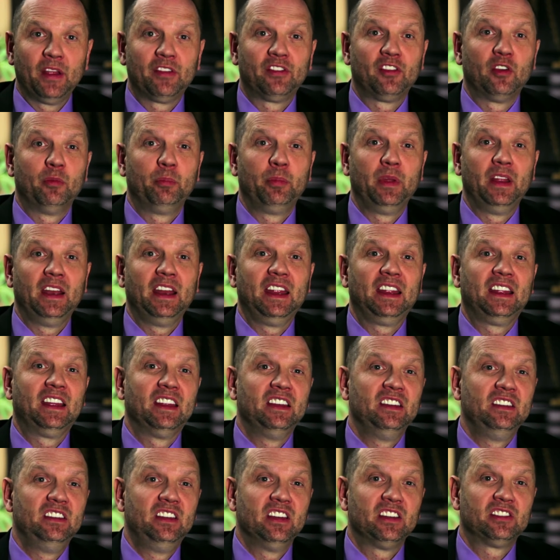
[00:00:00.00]
Has there been a
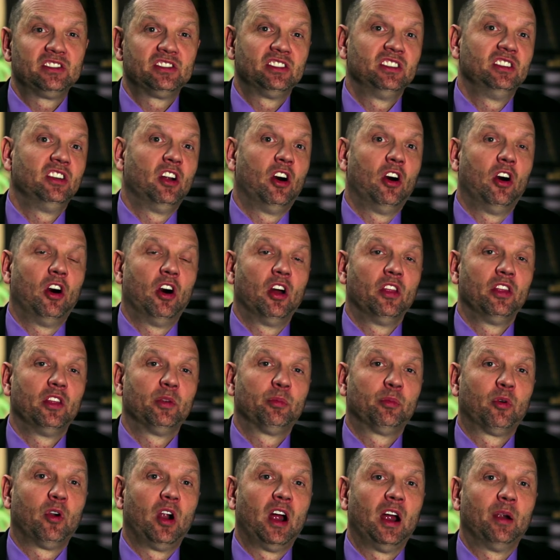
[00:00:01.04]
condition on
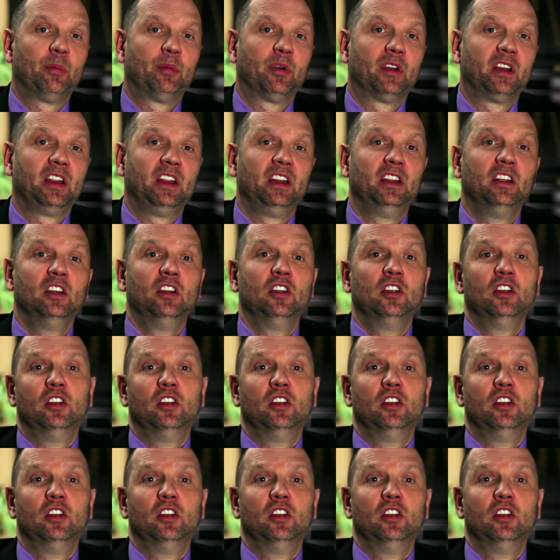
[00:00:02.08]
the property